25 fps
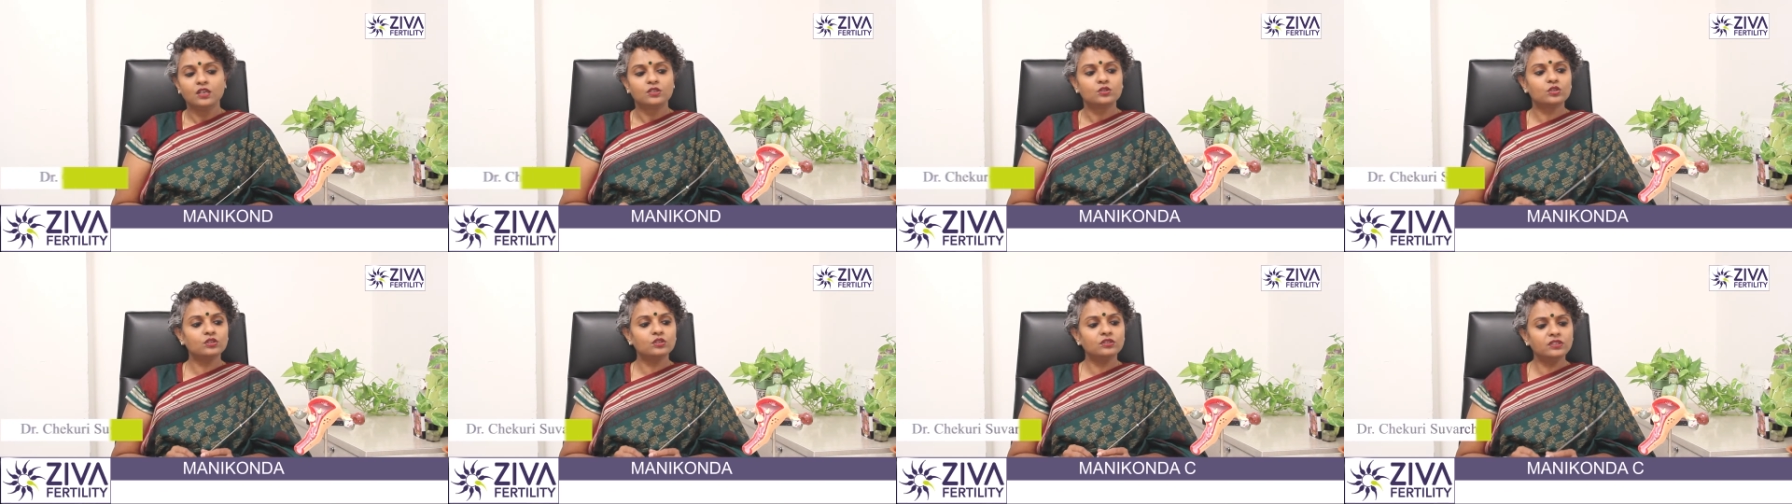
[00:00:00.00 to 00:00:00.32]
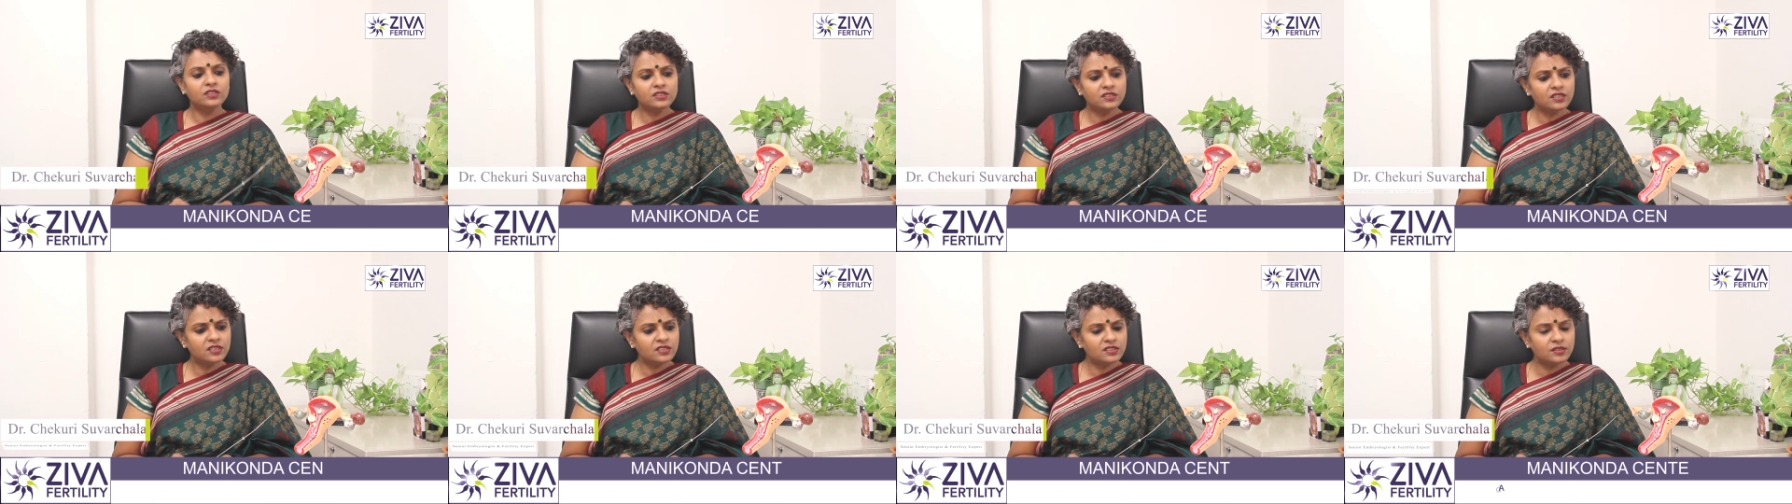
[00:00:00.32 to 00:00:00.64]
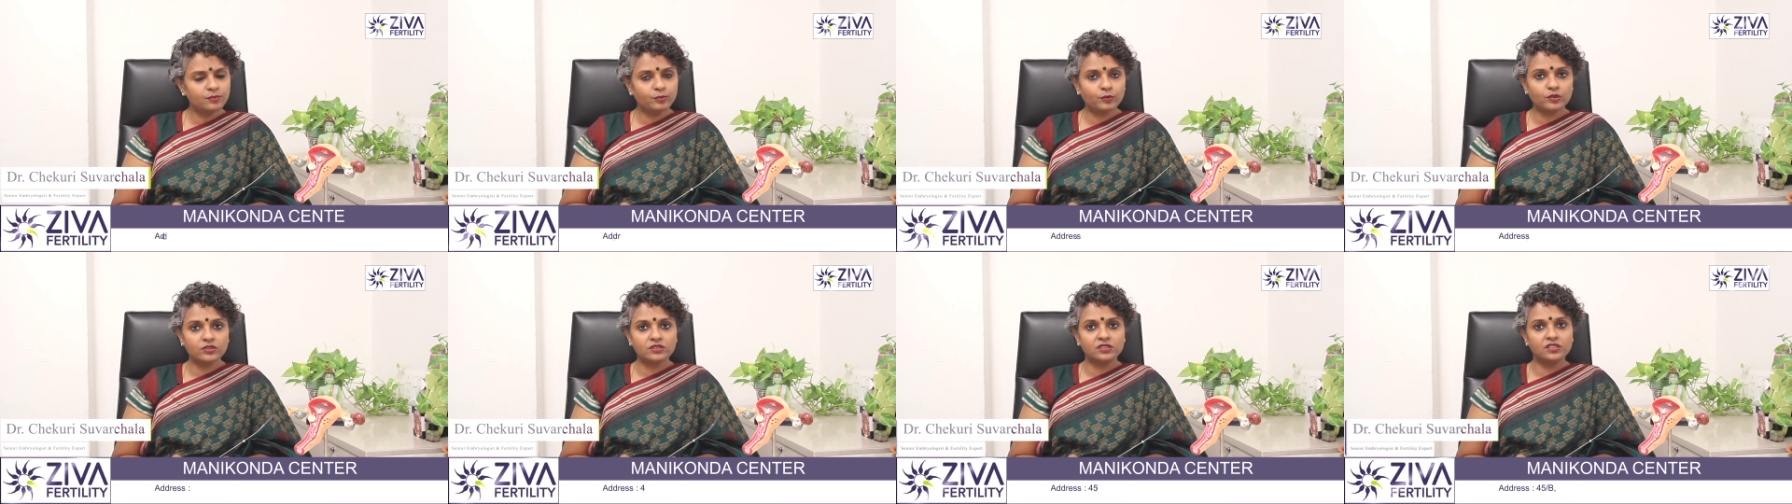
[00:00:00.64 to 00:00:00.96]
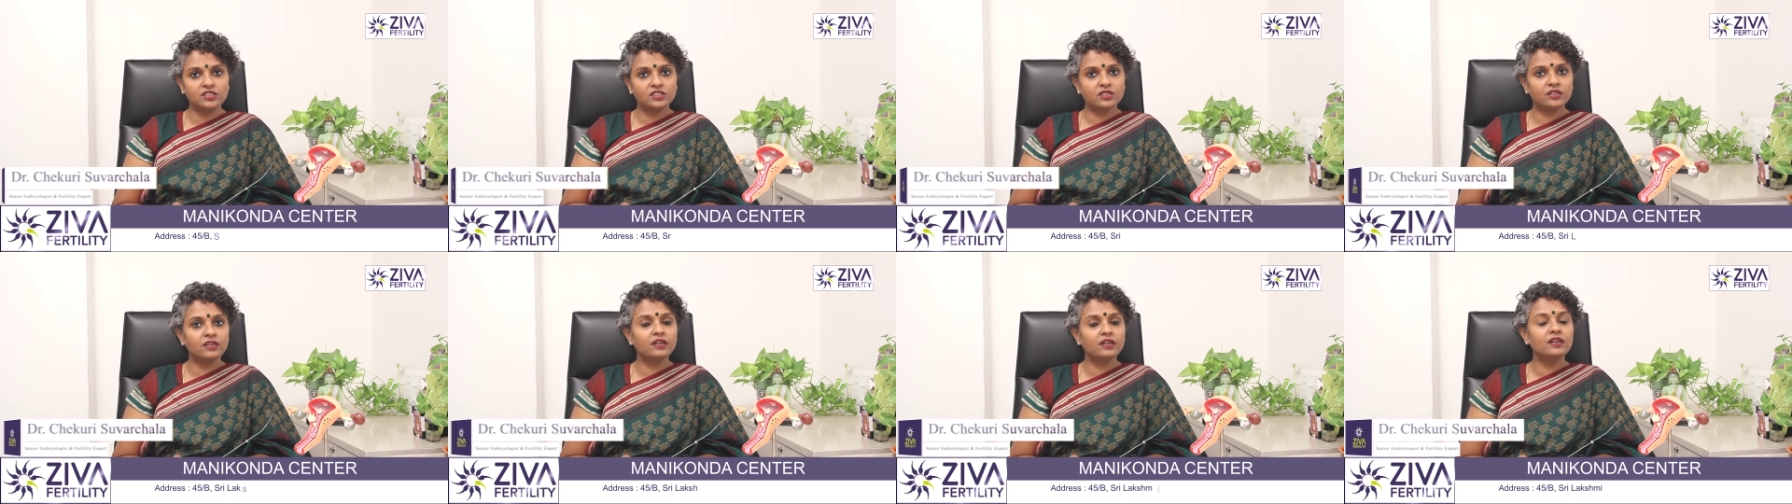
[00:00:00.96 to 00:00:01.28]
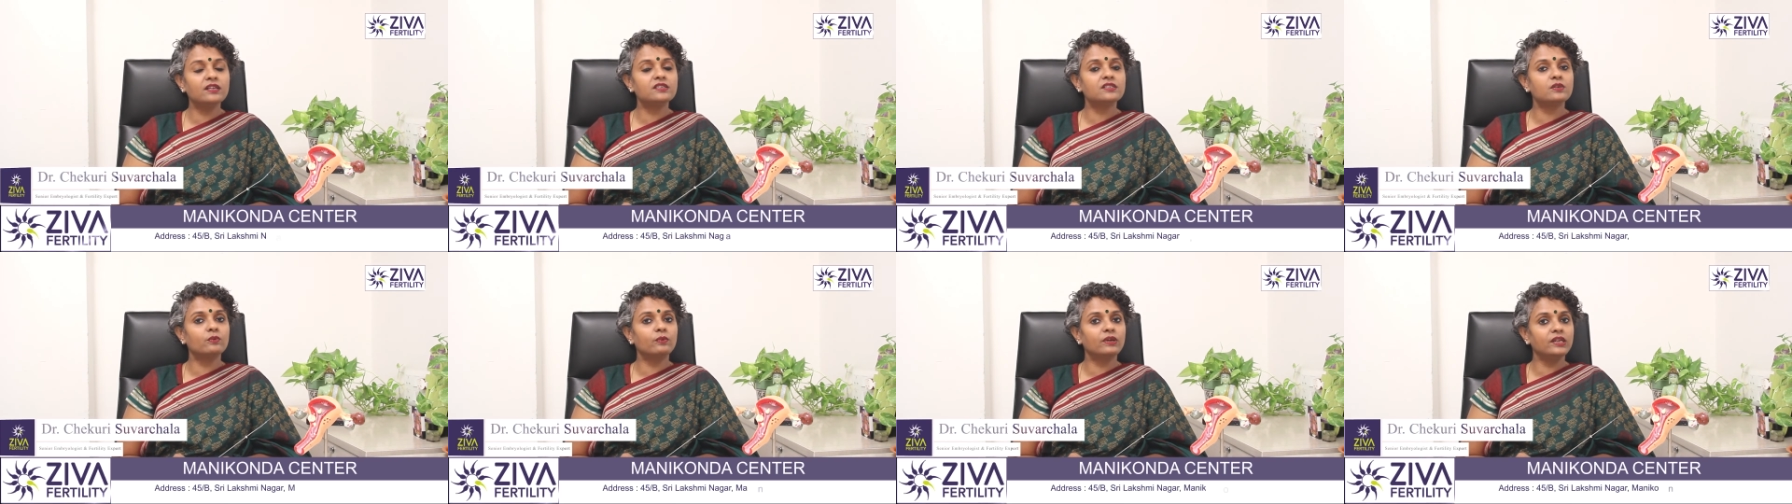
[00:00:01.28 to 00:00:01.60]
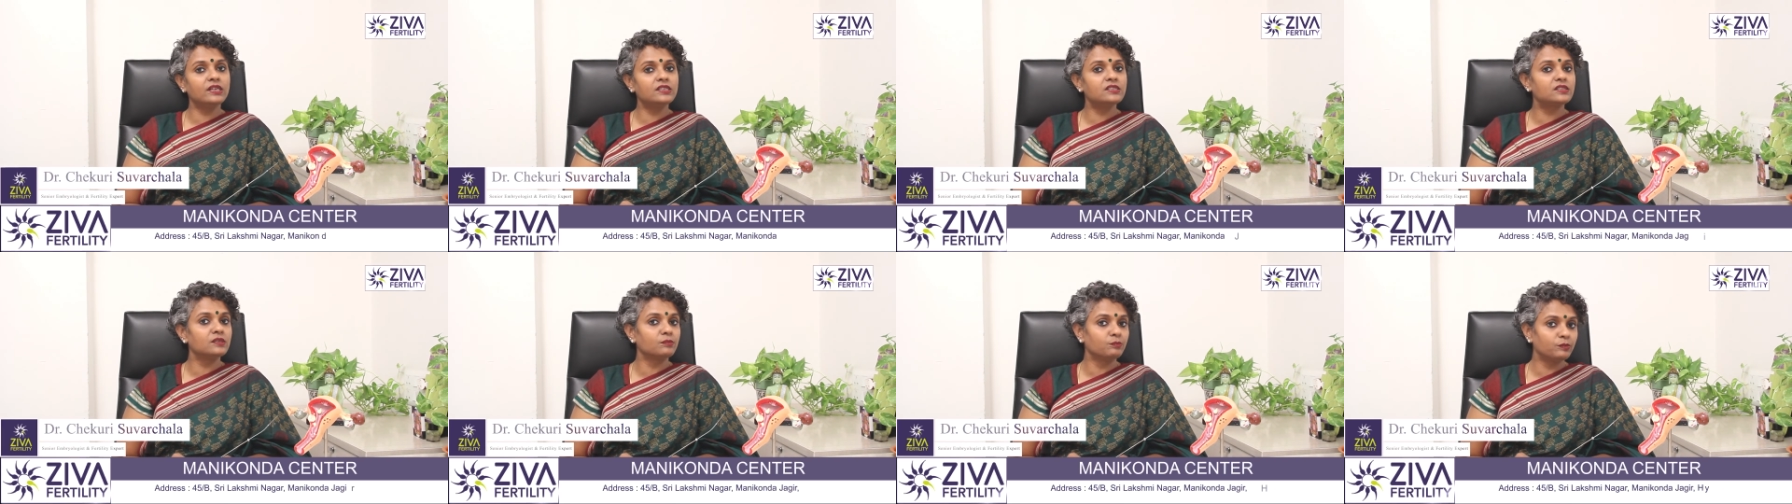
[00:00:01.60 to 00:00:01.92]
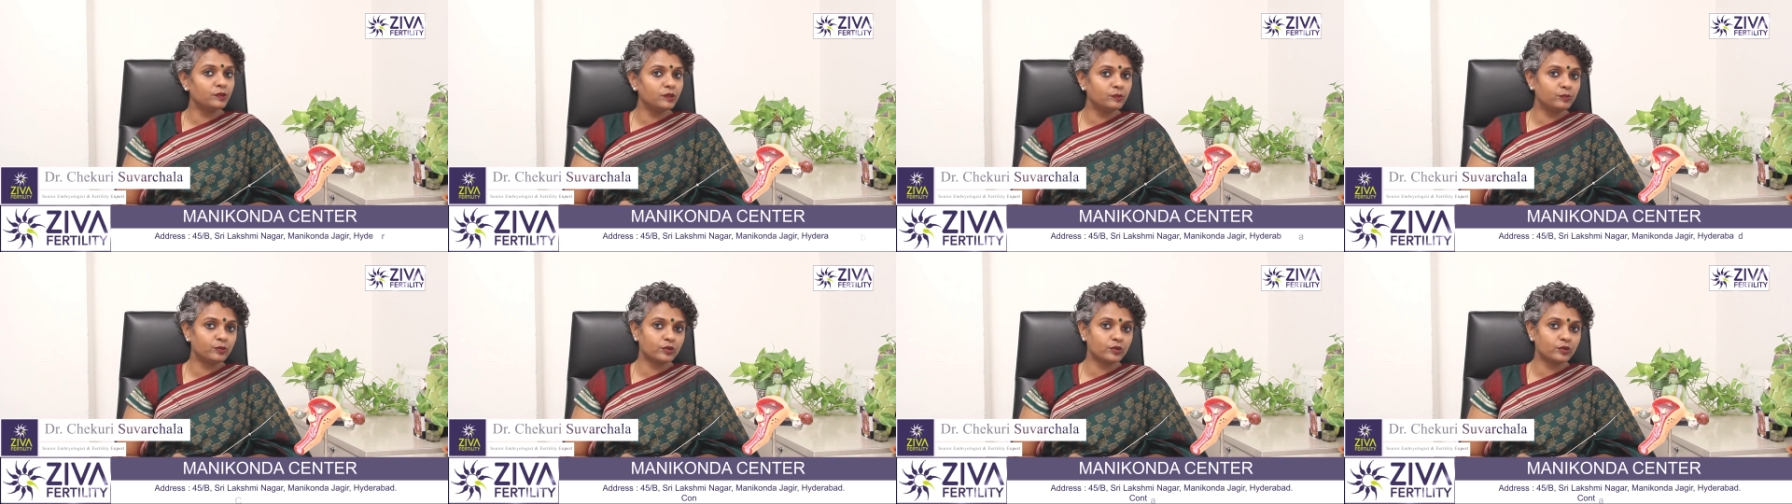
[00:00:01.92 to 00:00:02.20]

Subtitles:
So this is the procedure and is a very simple